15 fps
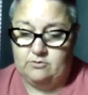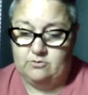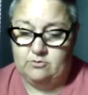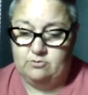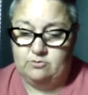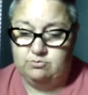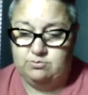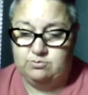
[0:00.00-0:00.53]

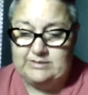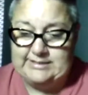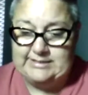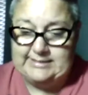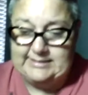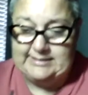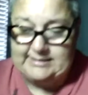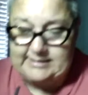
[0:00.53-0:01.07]

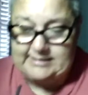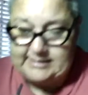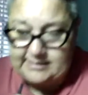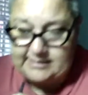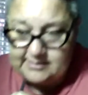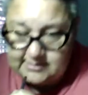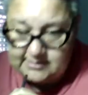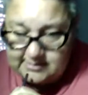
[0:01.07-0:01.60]
Christ,
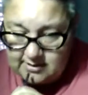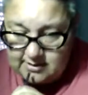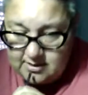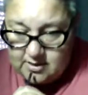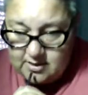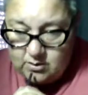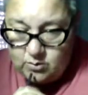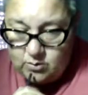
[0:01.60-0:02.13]
Sienna's
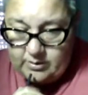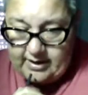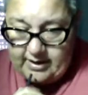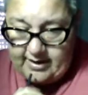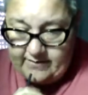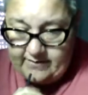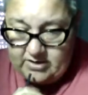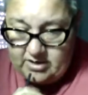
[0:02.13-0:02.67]
going to
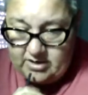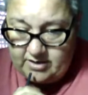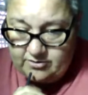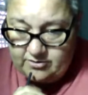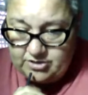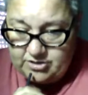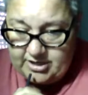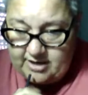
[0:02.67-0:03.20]
have another
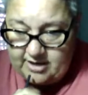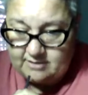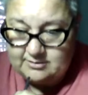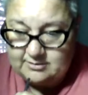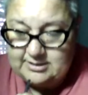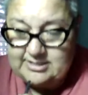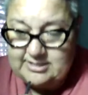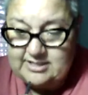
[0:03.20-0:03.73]
child.
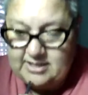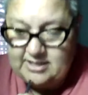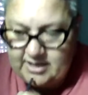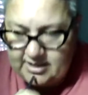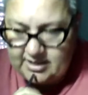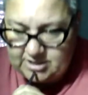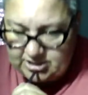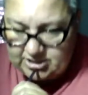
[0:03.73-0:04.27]

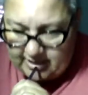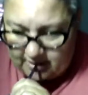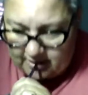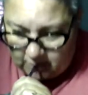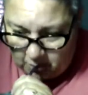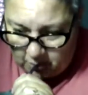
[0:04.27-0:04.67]
Nick's child.